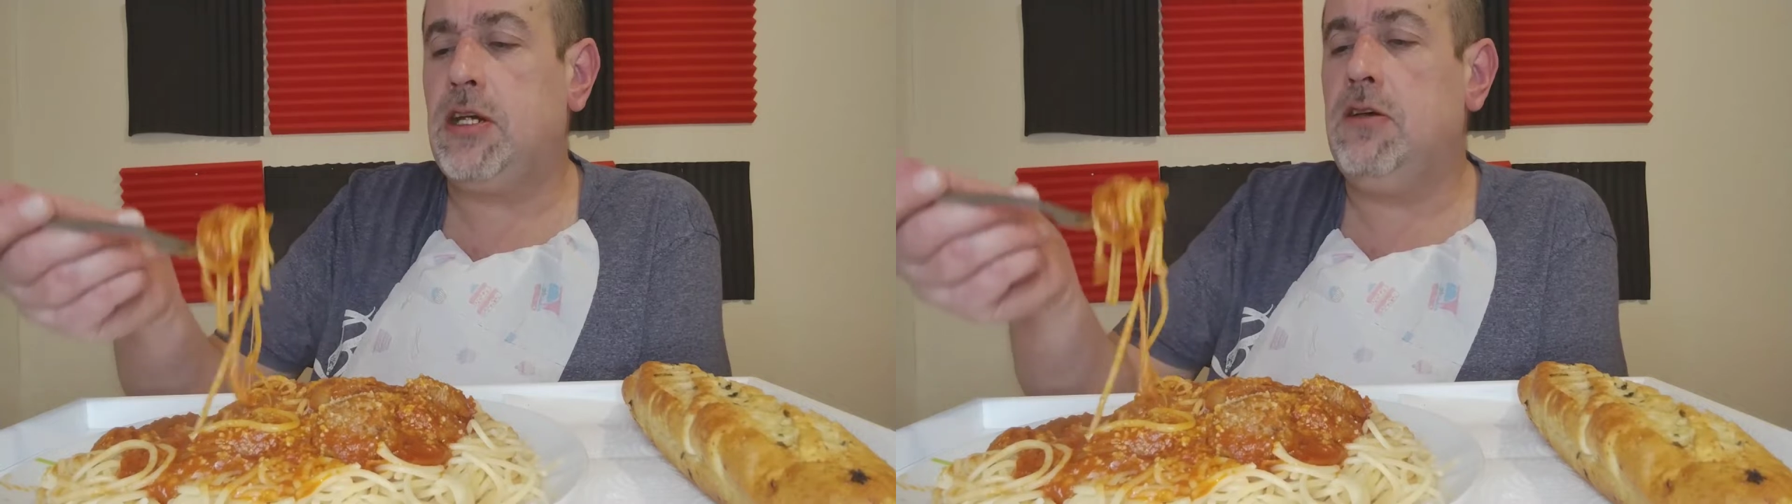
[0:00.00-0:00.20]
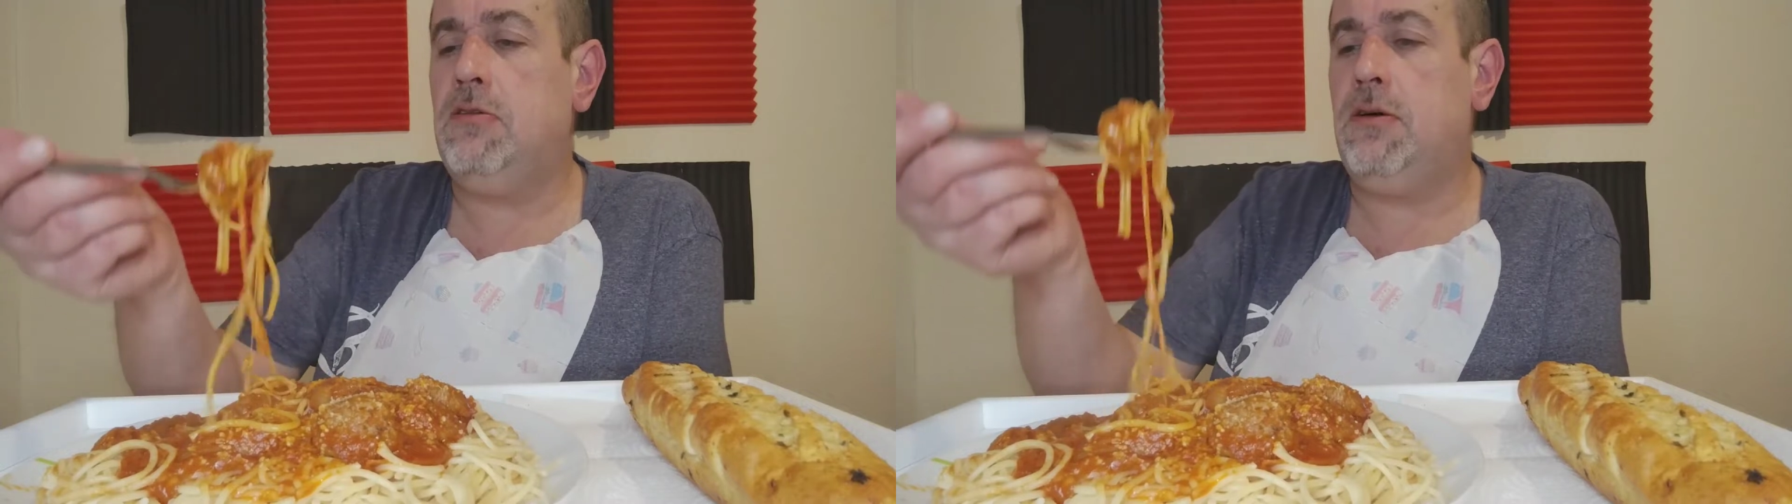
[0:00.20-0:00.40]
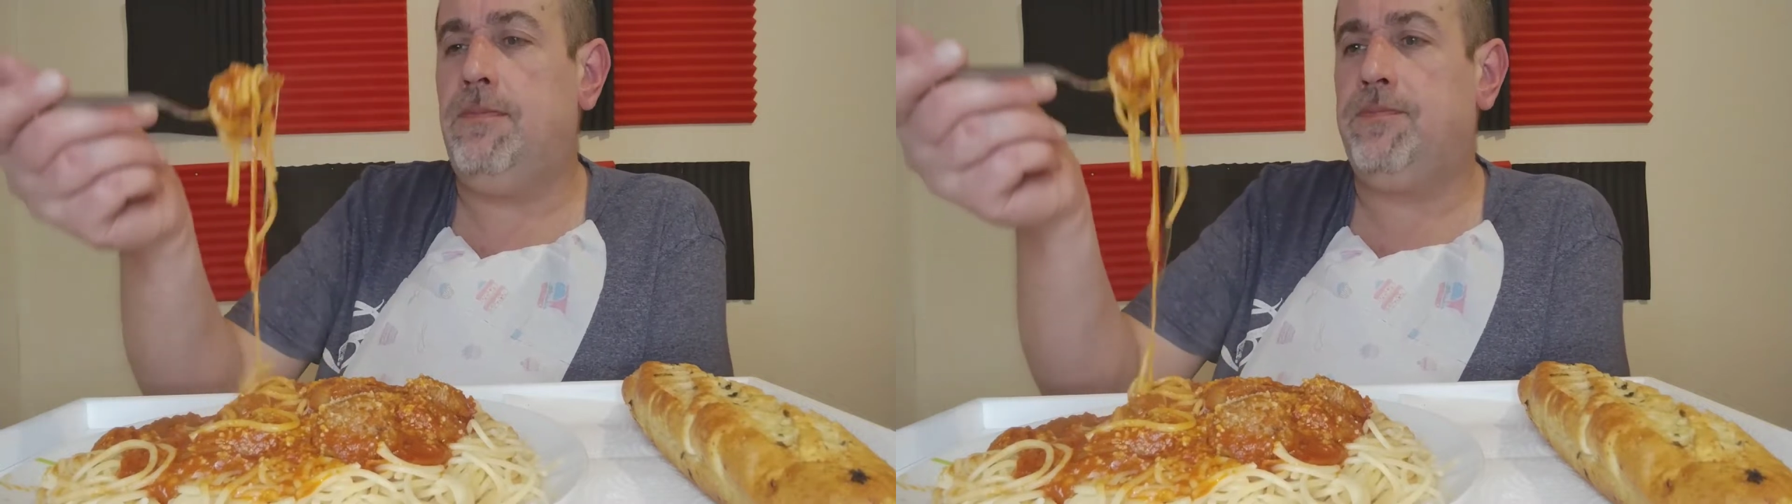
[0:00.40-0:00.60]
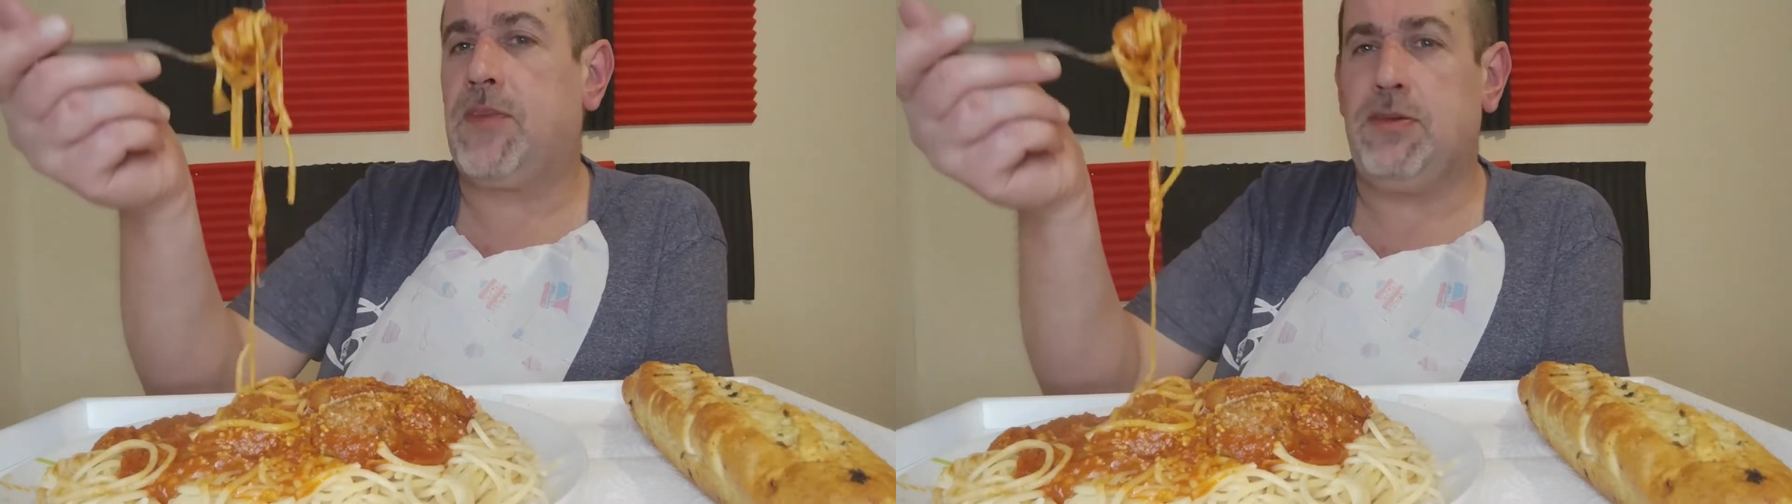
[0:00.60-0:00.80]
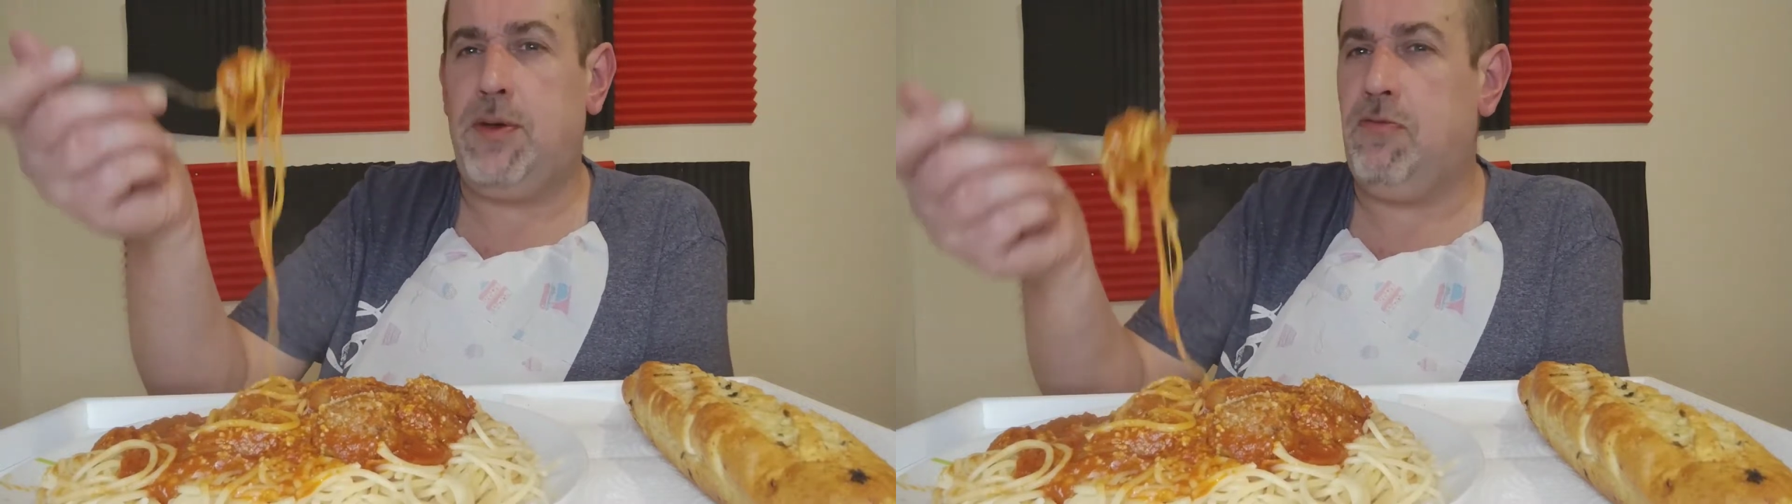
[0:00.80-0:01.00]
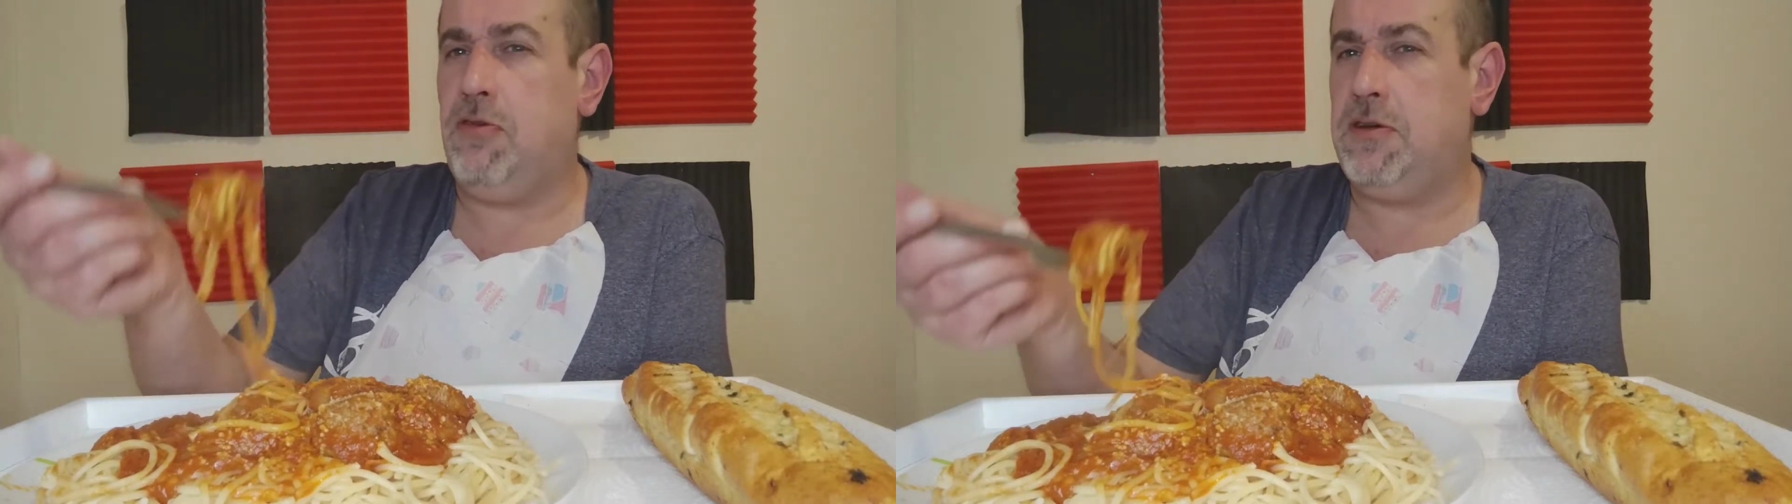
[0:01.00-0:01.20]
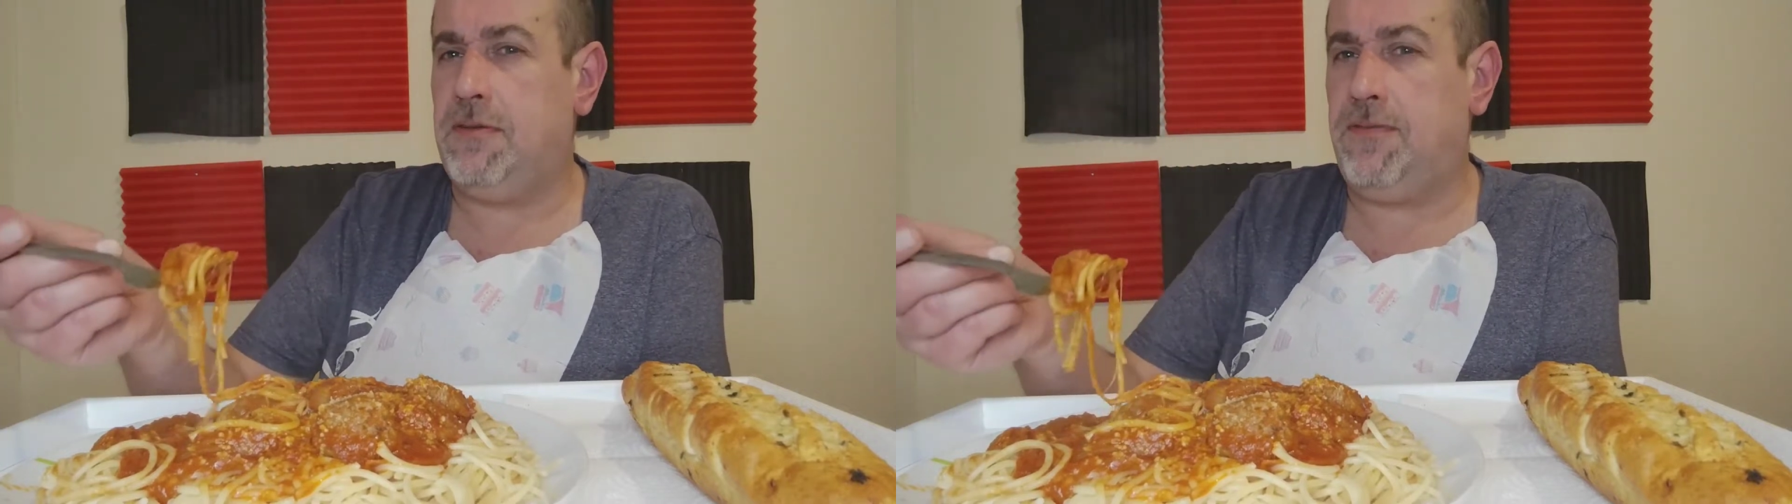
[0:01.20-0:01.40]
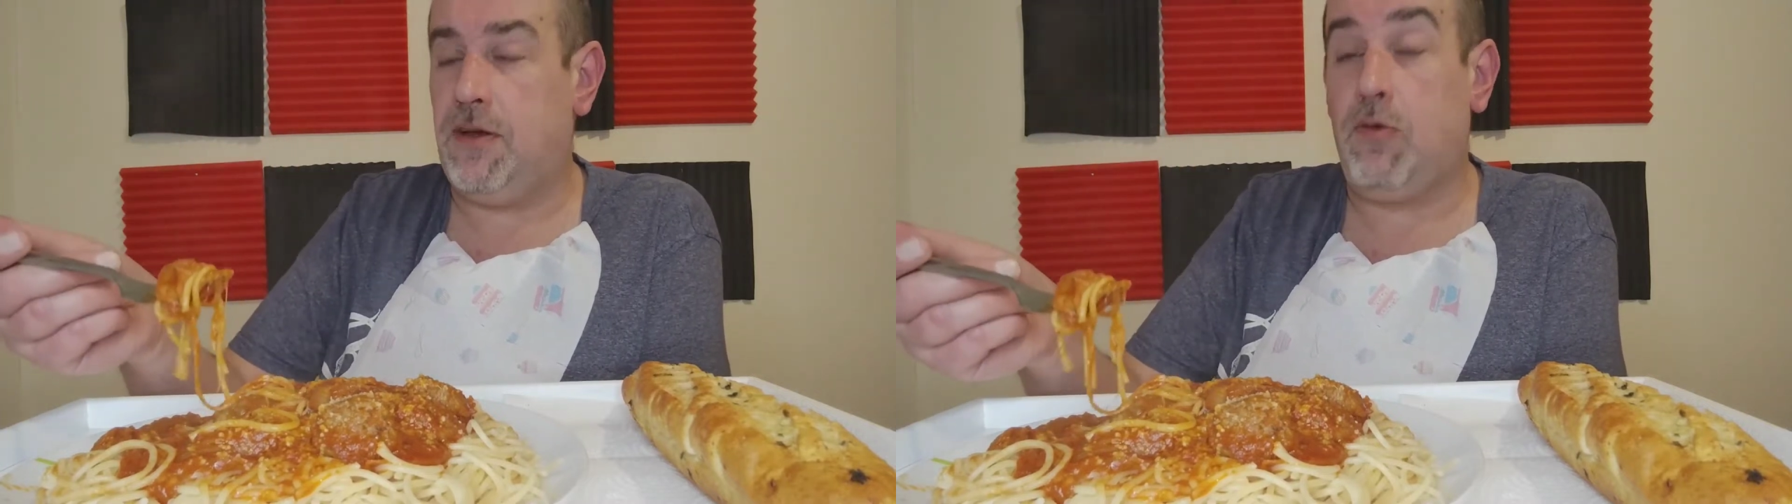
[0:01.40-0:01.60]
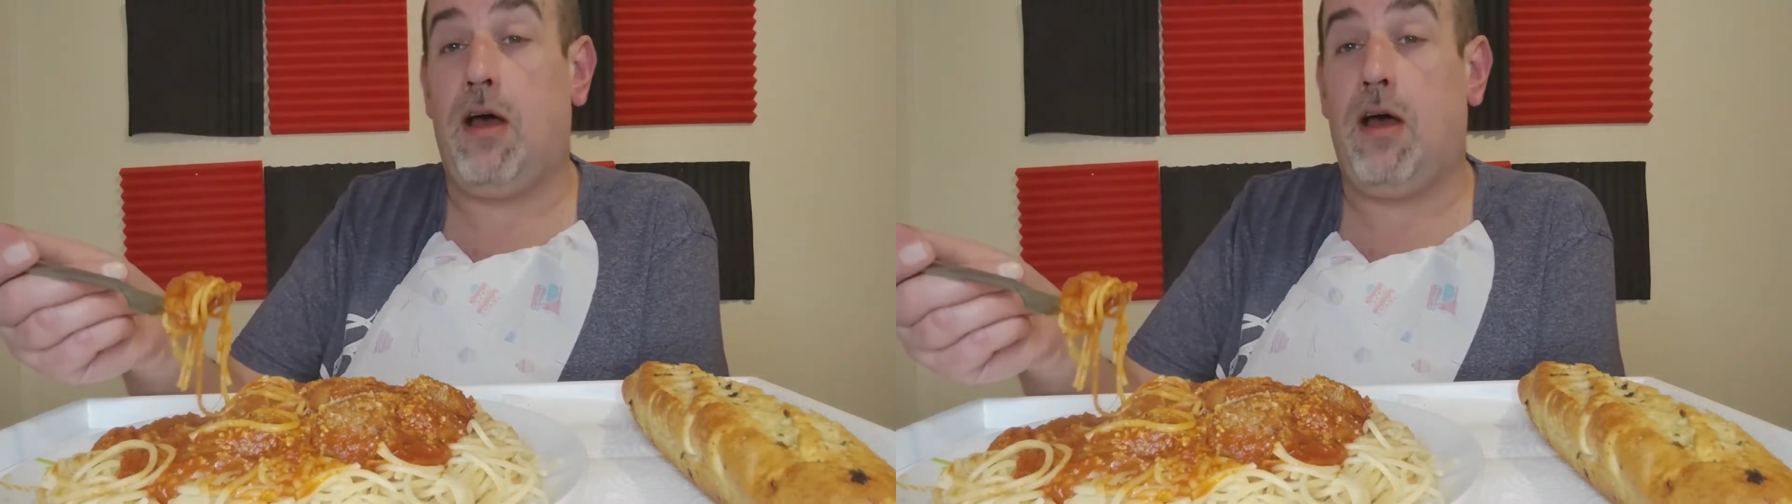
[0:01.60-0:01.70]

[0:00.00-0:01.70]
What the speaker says: to. I was a bit worried at first.